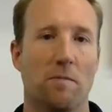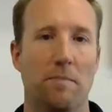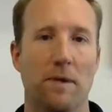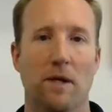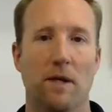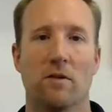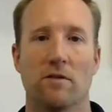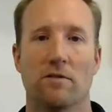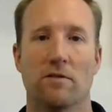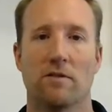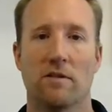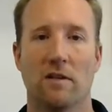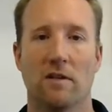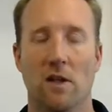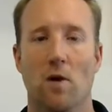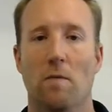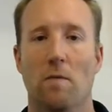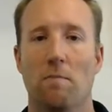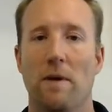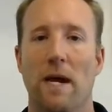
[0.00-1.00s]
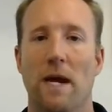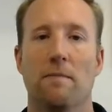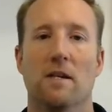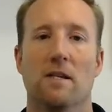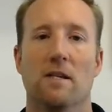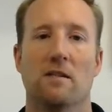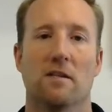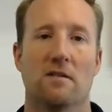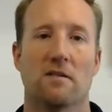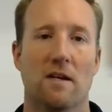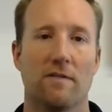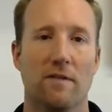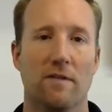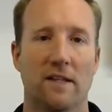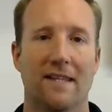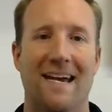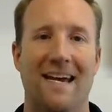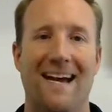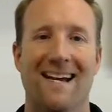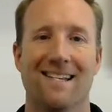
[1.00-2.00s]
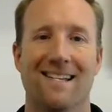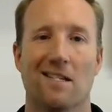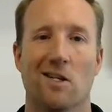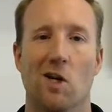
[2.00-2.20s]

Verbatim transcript: bills, the loan payments, and stuff like that.